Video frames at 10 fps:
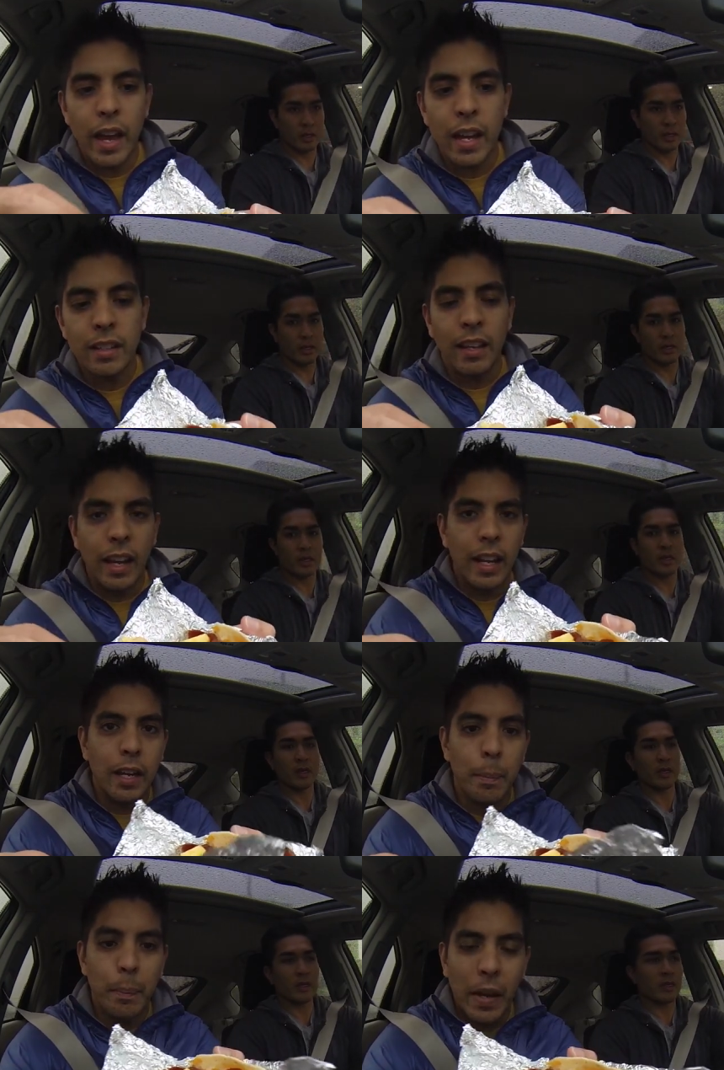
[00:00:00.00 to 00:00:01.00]
Speaker 1: eggs
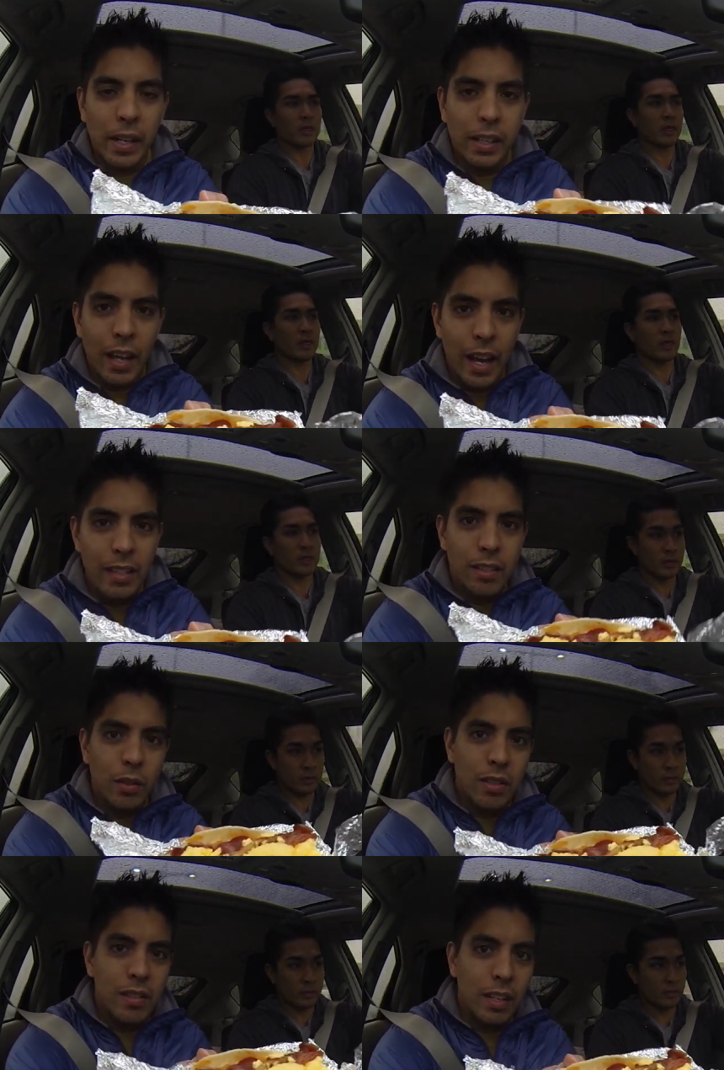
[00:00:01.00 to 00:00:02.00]
and bacon, as you
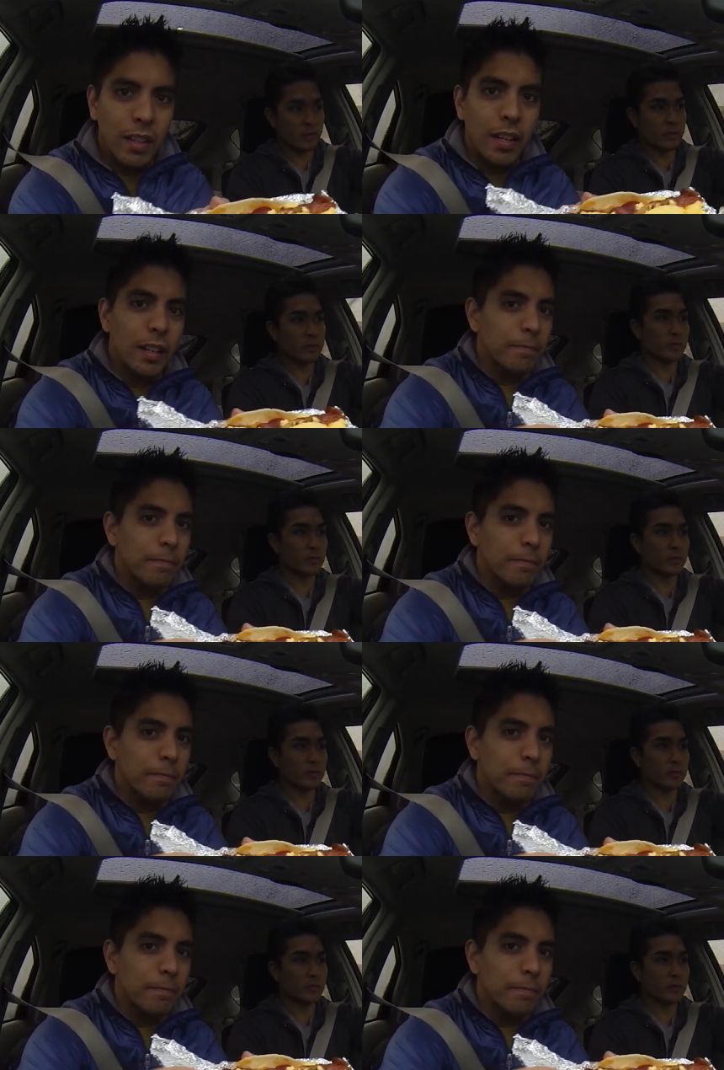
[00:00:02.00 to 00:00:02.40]
can see there.